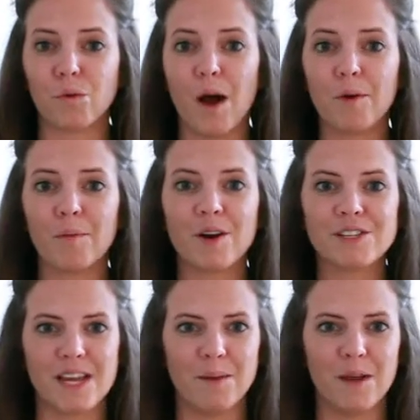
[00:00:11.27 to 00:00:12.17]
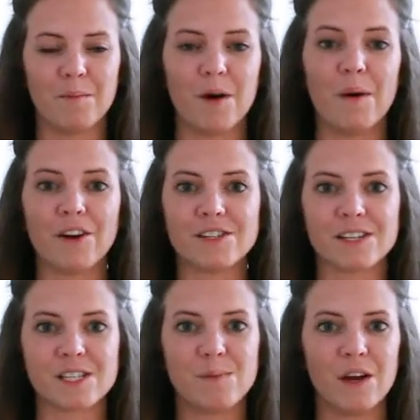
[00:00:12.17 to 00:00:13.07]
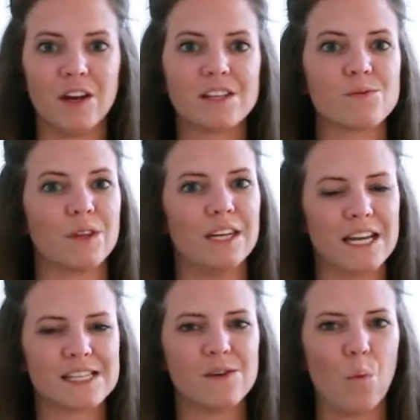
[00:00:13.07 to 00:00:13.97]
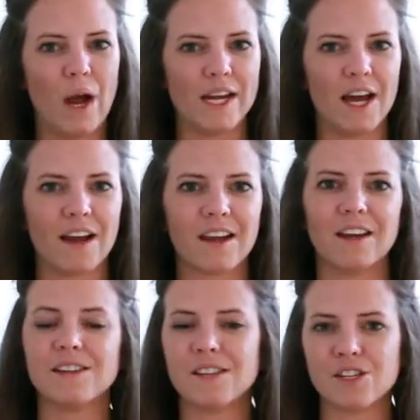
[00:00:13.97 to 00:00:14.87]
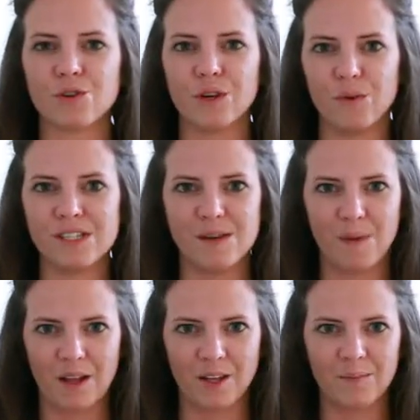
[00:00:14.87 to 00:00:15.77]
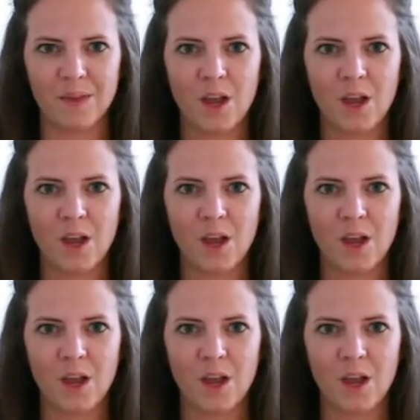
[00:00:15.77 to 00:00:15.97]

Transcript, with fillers: Robert Barsamian about his experience with Nancy Whitenack and his history with Deep Ellum.